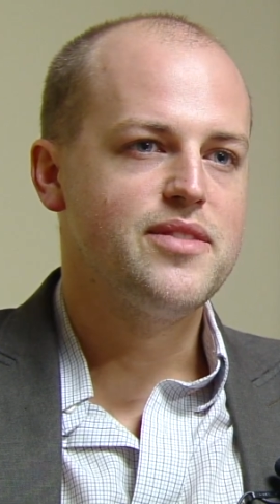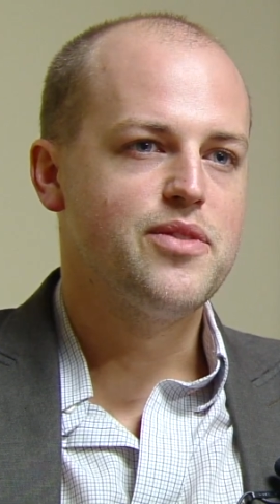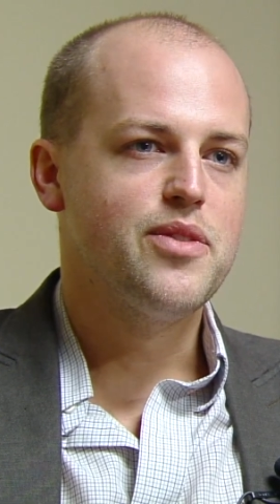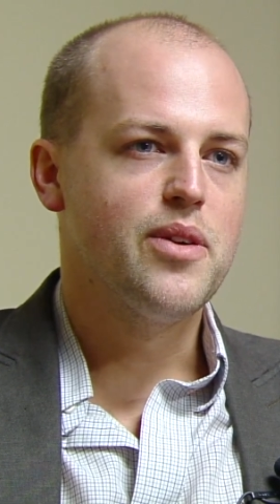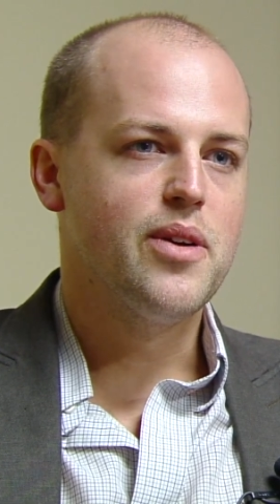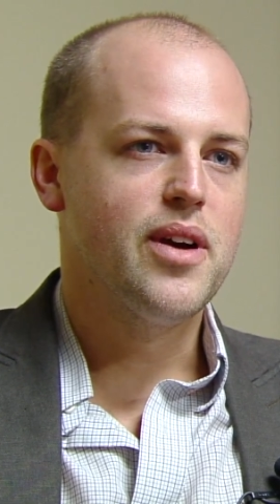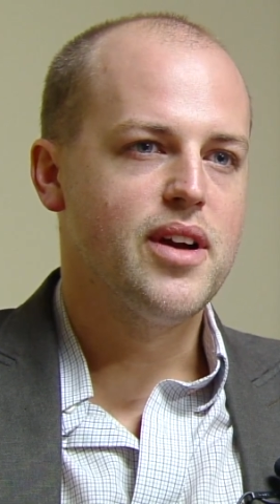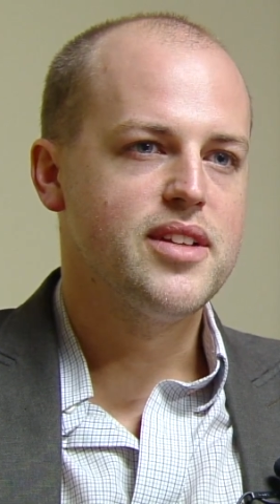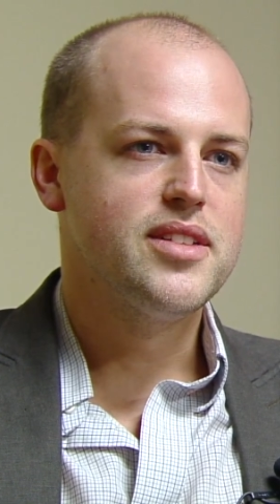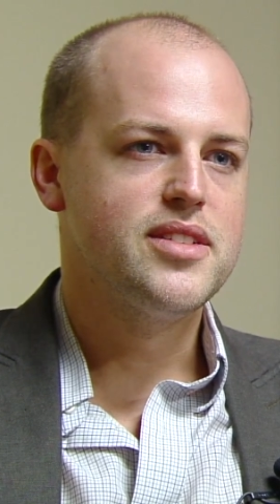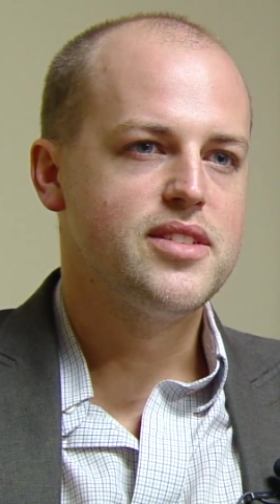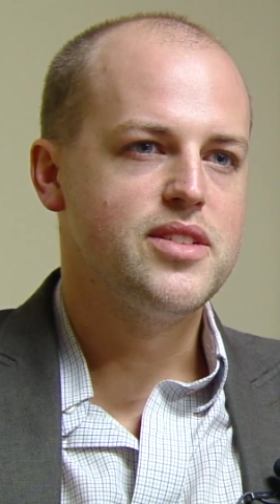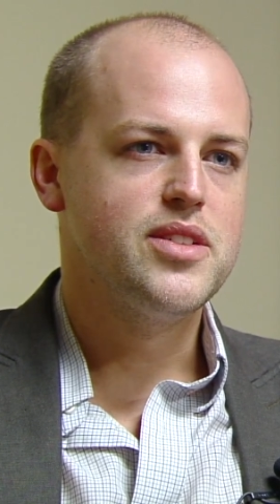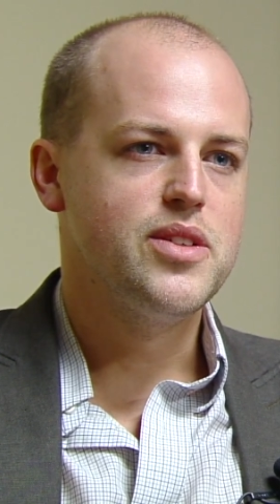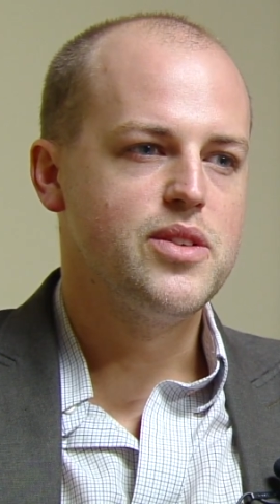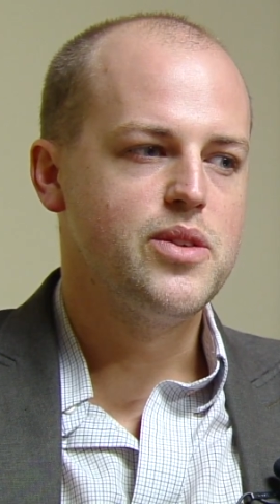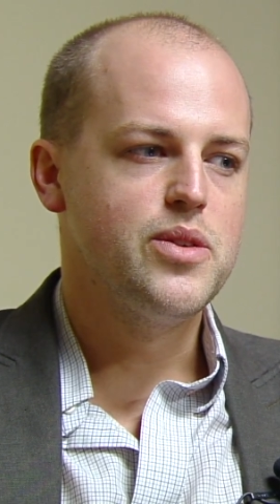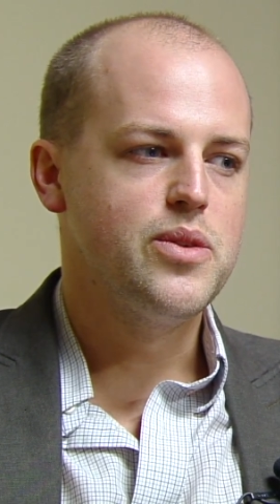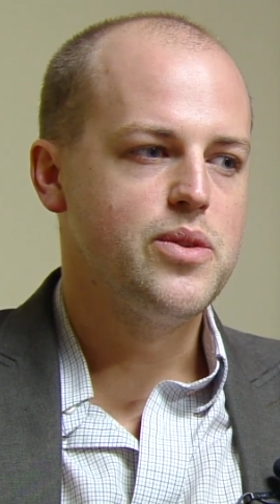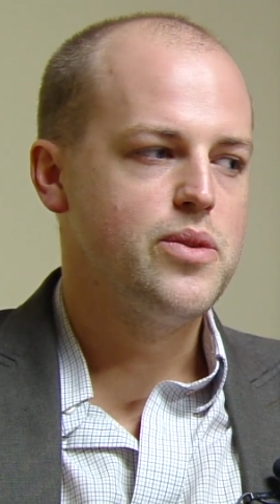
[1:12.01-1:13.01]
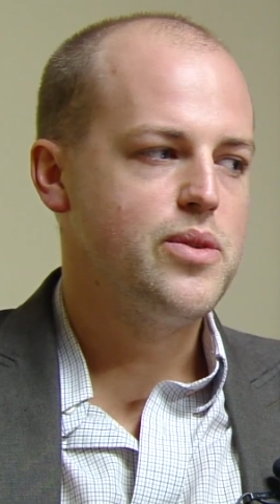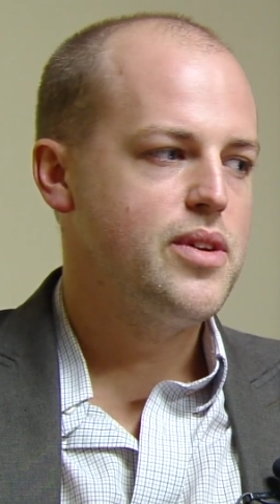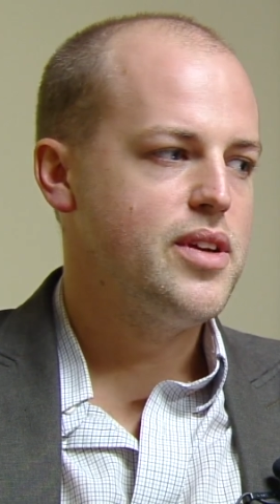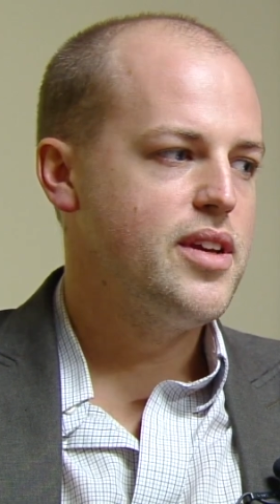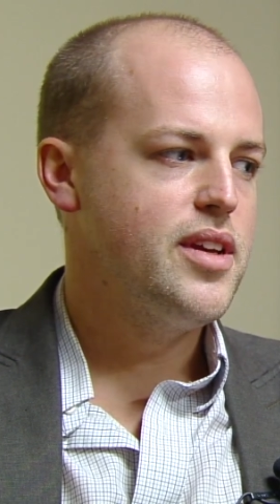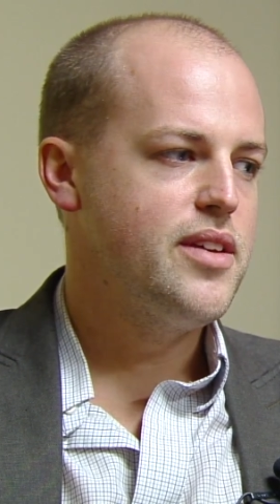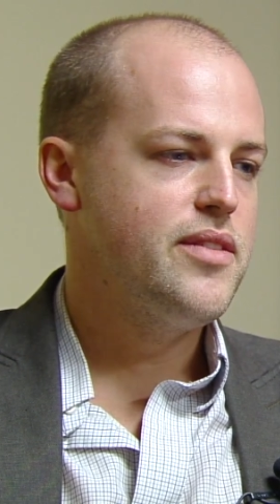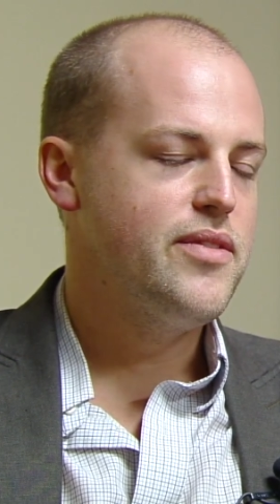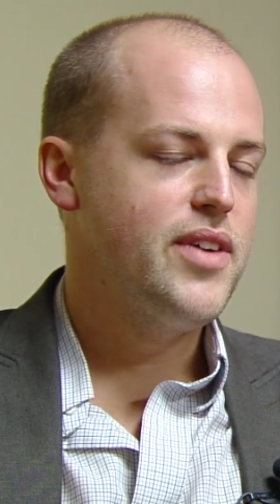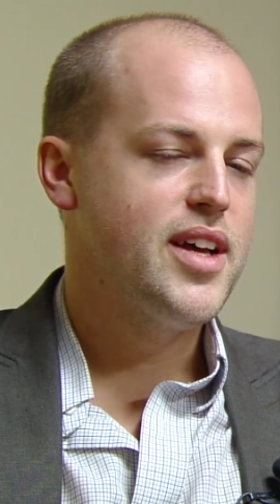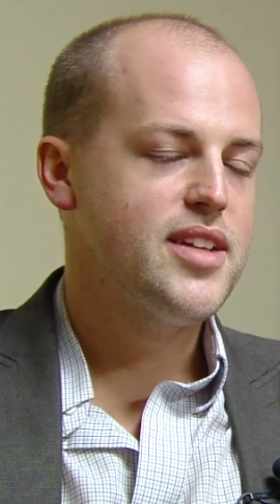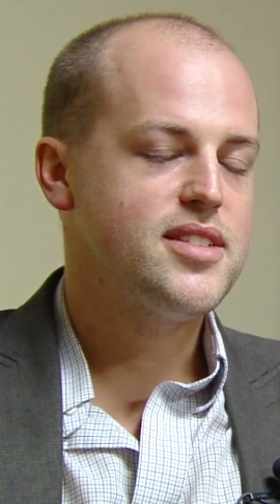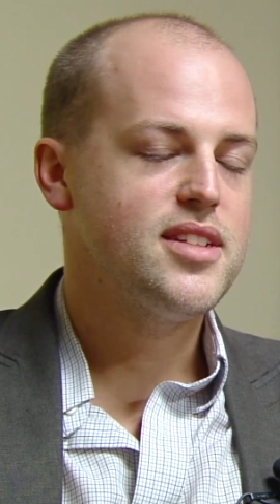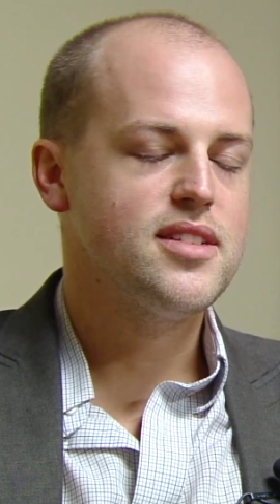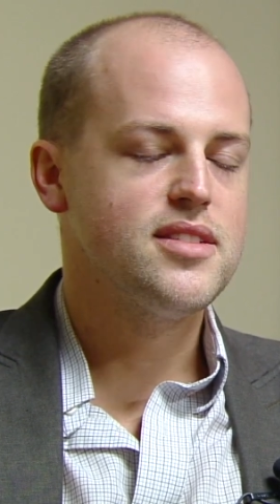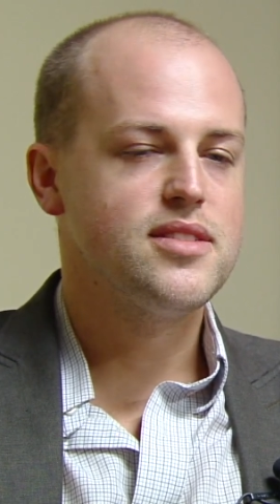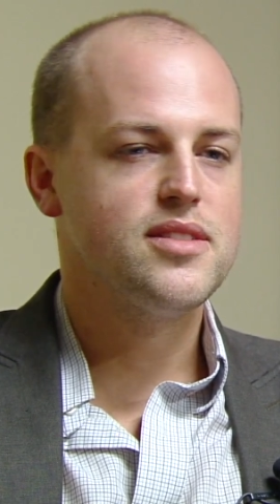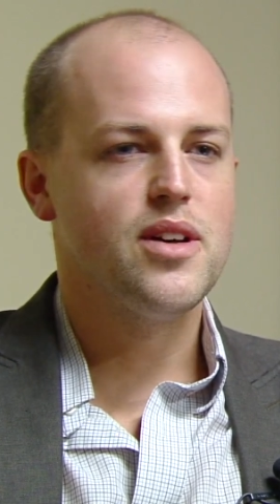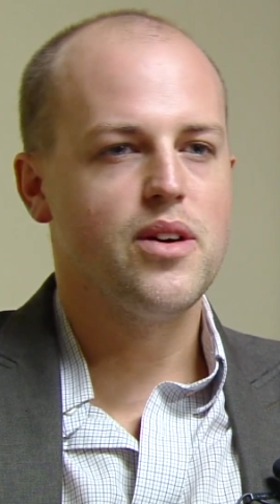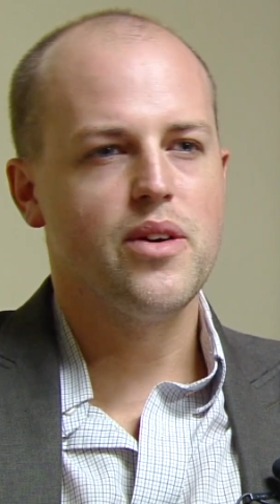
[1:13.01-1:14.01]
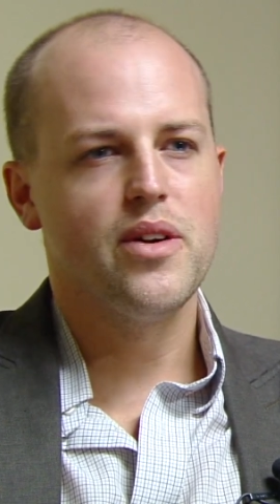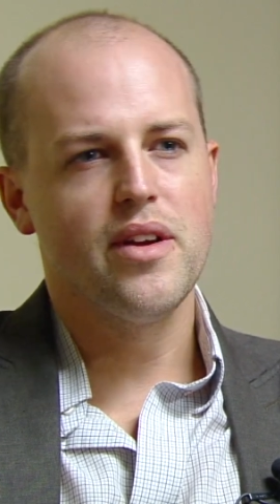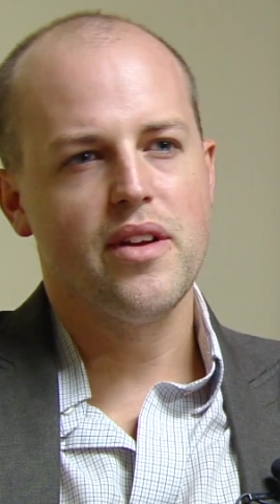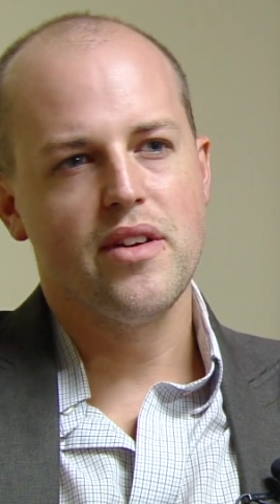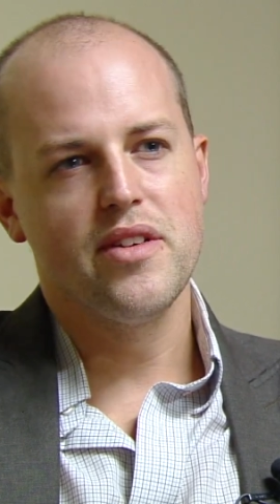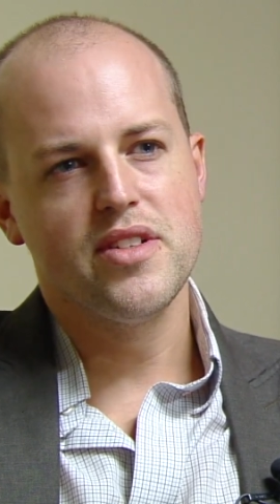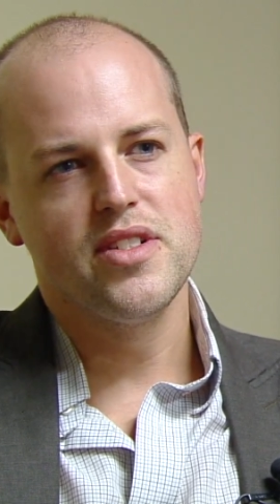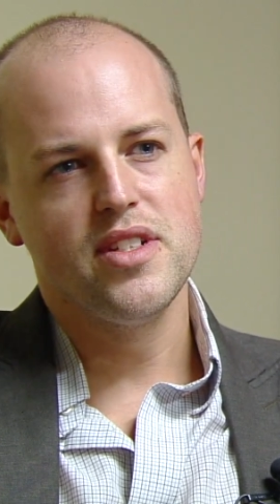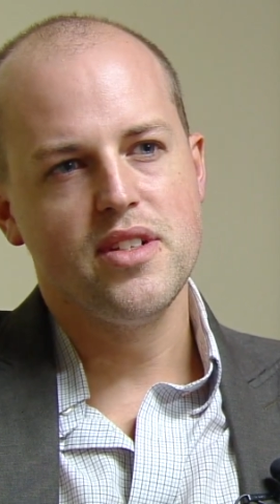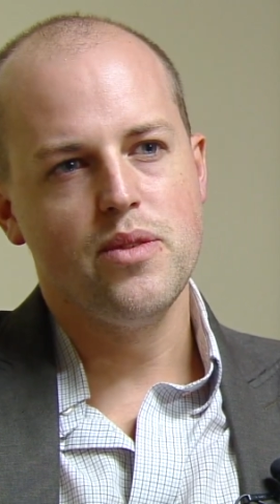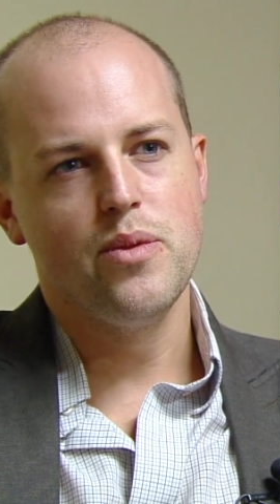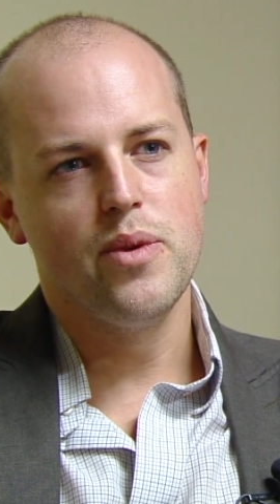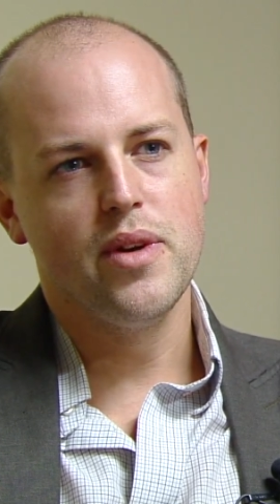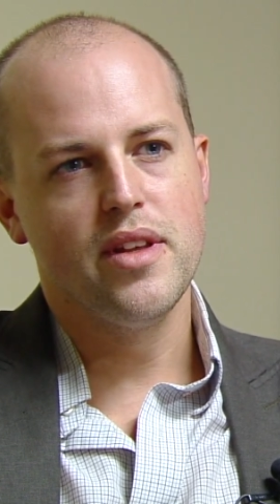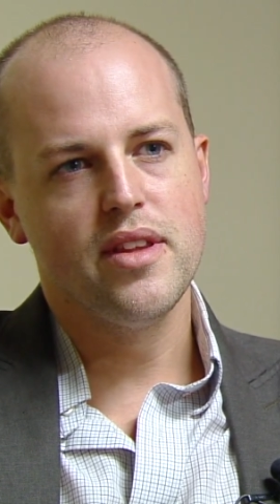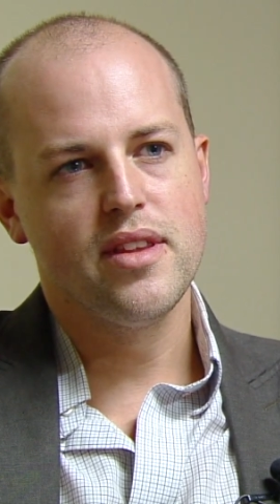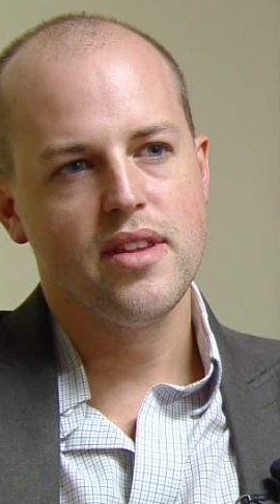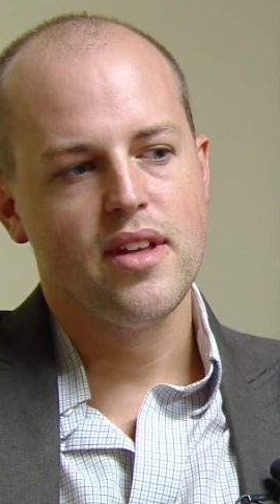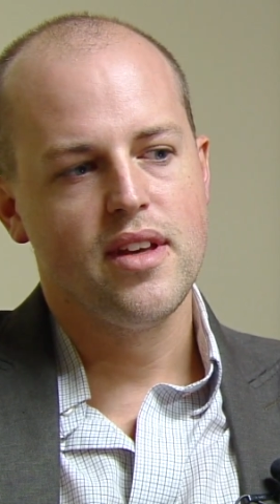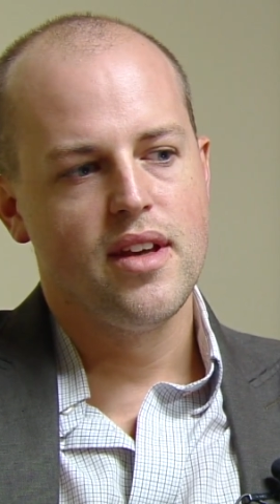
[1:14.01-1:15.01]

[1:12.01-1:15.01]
for us to invest in solar energy with